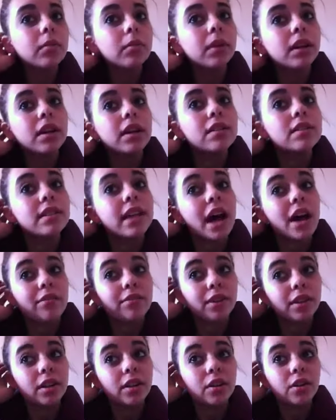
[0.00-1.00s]
because that
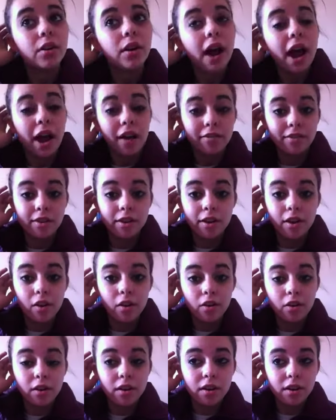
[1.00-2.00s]
video after
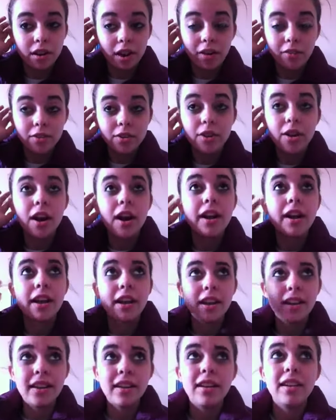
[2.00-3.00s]
I art after I
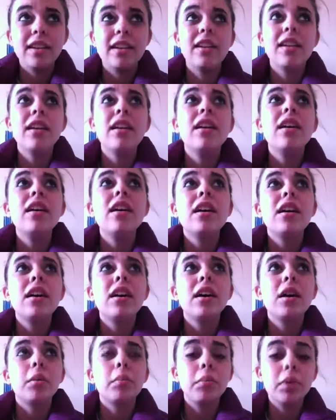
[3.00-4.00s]
edited
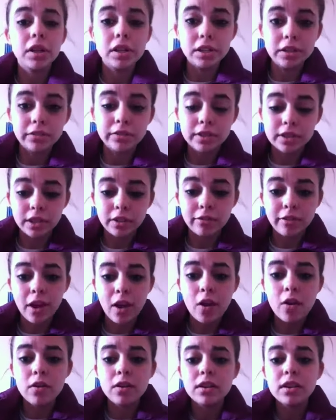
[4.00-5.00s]
a bunch of stuff
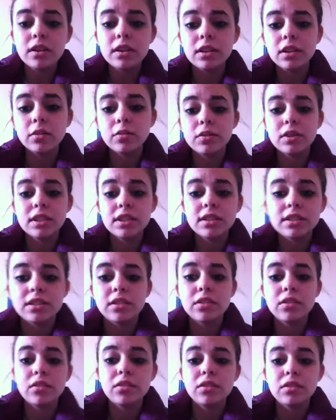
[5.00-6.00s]
out, it was
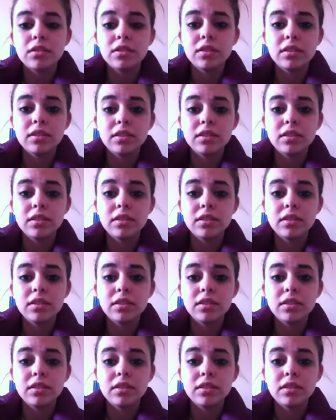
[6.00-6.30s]
still